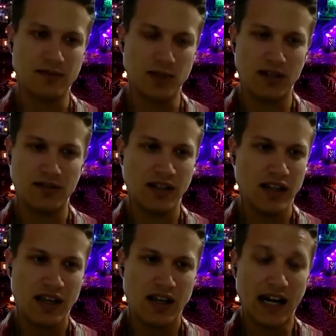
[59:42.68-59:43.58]
Well,
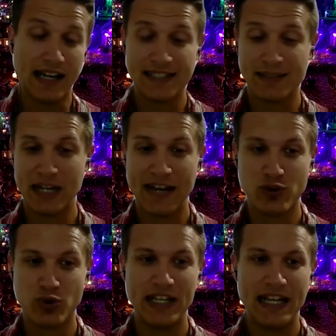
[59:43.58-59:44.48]
I guess I'm gonna have
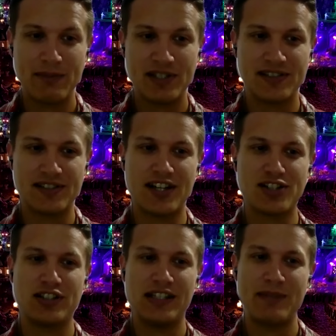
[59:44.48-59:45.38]
to rename this
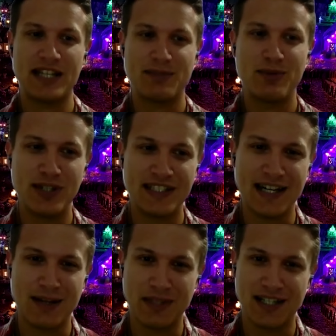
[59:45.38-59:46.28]
discussion Lemax Spooky
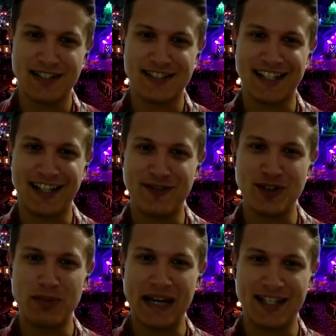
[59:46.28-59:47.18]
Town because I
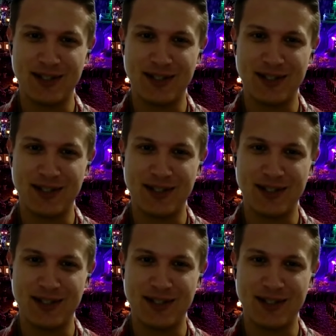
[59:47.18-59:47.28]
feel bad.